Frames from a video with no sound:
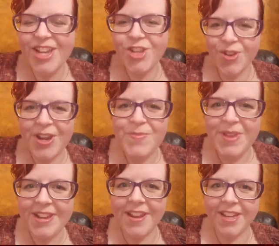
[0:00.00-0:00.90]
try to
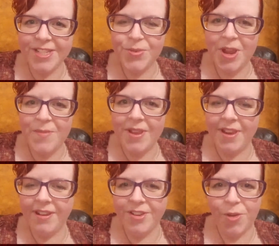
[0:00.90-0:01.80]
be nice,
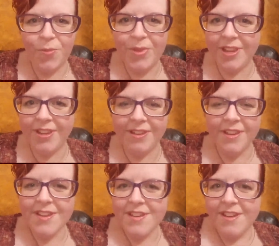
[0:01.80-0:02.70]
Raymond. Don't be
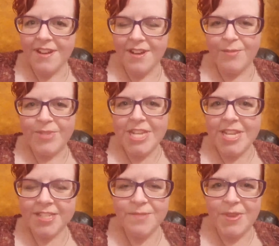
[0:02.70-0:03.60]

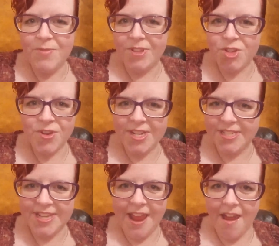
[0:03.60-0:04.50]
teasing me with
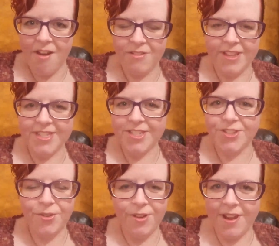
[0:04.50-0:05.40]
treats now. That's
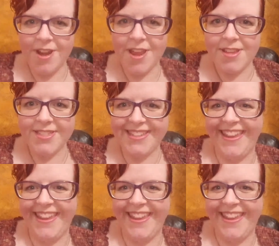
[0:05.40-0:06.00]
so not nice.